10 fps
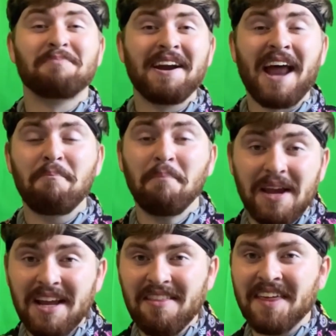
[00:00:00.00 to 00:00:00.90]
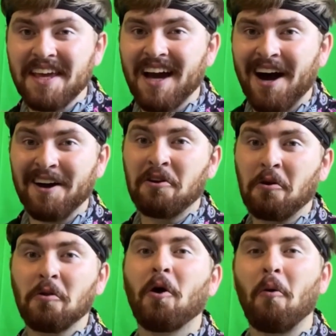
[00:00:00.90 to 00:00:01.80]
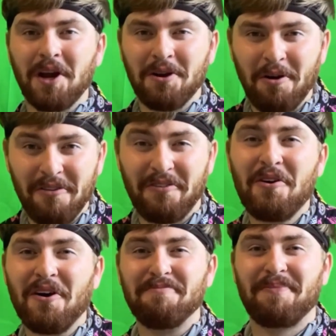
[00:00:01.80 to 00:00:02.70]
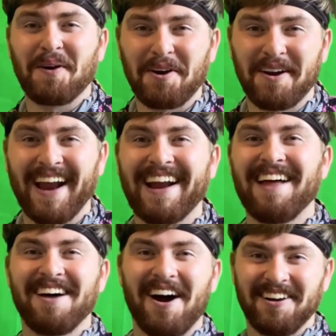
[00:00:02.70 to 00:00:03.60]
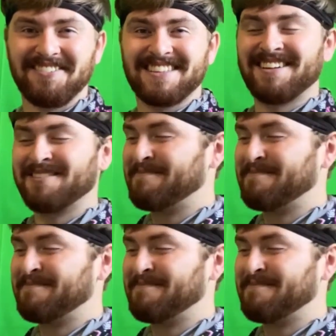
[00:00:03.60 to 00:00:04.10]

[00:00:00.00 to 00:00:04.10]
might not be the uh, glowing review of Burger King I thought it was gonna